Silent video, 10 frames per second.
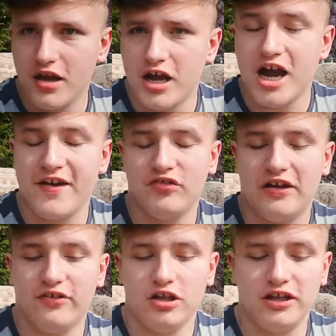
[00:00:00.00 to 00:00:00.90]
I've
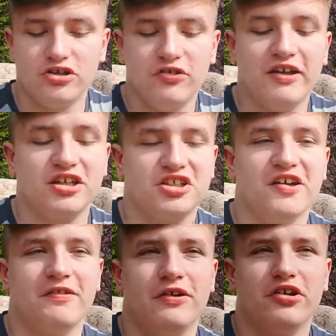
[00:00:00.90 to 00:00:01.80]
I've got like no deck
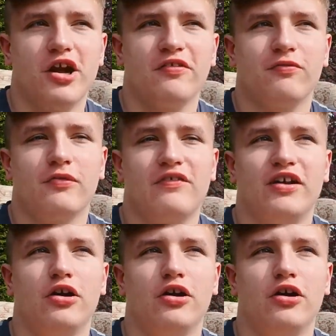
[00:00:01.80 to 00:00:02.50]
chairs right now in the garden, so I'm gonna have to,